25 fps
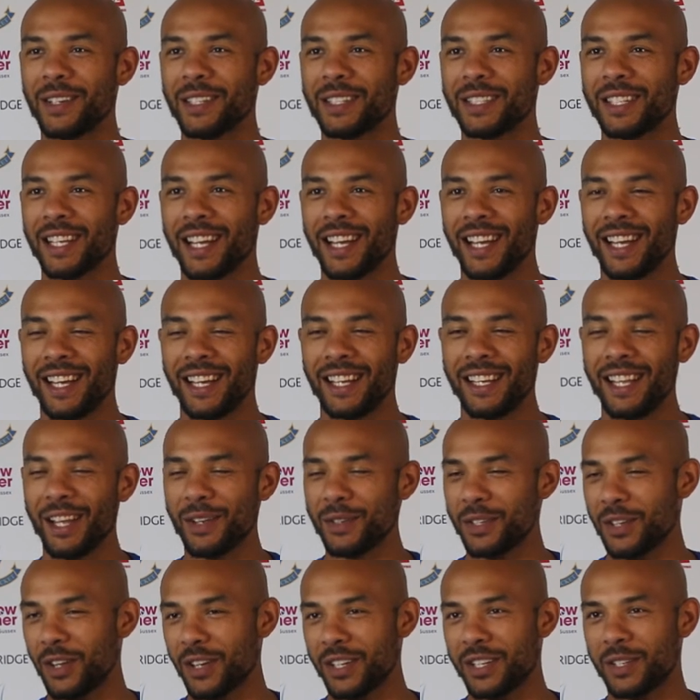And yeah, it
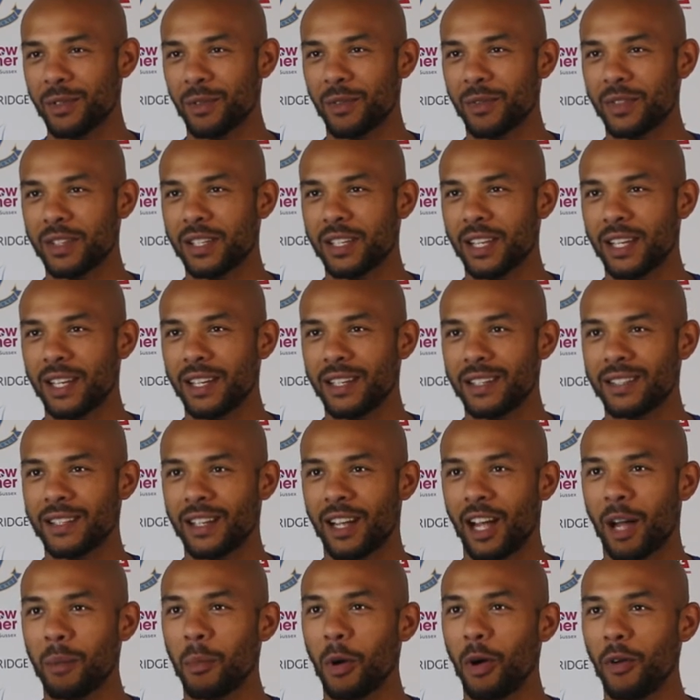was nice to obviously
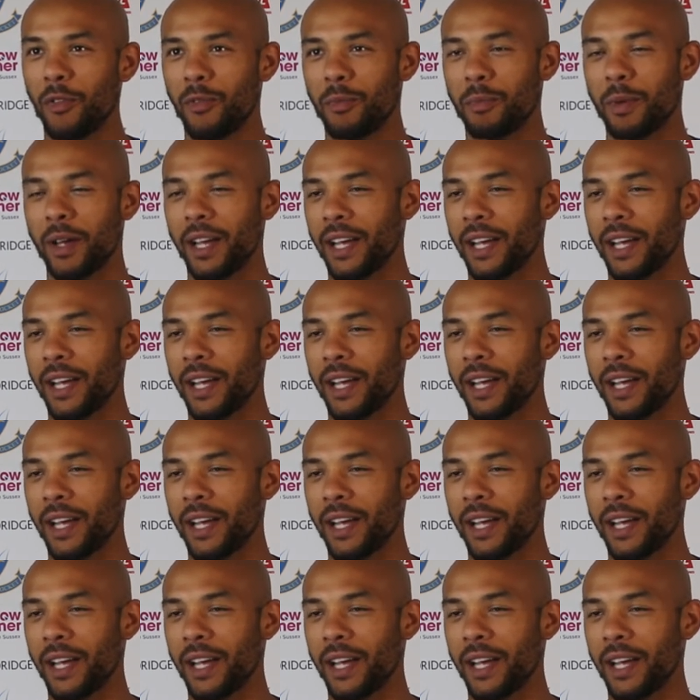to come off.